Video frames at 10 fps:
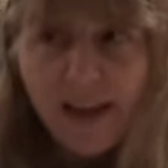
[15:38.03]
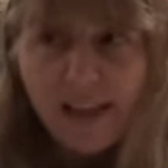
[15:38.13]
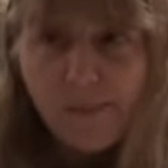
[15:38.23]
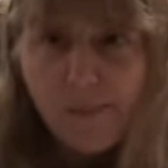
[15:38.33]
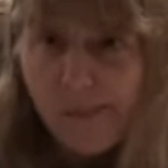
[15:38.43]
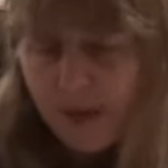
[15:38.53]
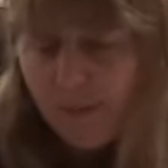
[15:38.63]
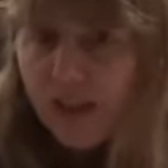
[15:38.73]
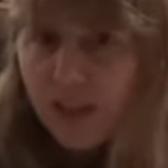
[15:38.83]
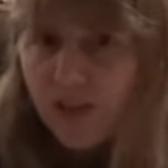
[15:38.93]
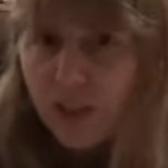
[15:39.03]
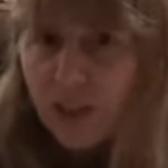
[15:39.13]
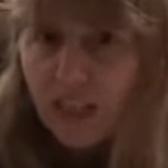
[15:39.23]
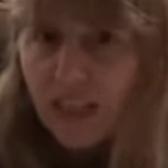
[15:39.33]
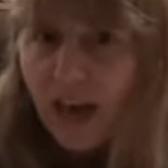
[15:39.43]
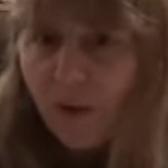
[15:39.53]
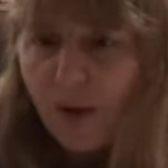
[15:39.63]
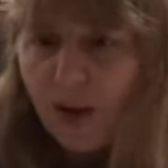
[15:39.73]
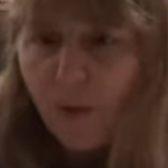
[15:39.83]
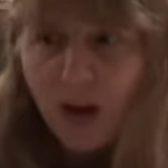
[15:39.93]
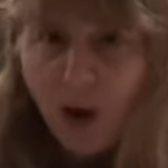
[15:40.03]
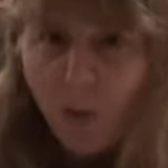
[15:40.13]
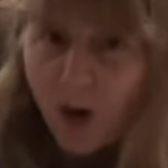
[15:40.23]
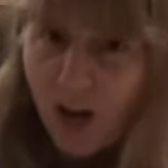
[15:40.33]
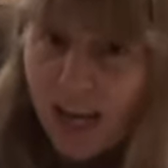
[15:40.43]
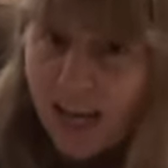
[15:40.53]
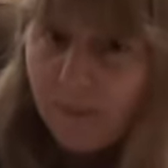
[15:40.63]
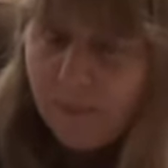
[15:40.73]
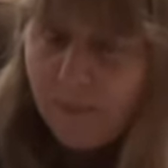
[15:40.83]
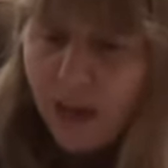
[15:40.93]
to make me interested that way were not working.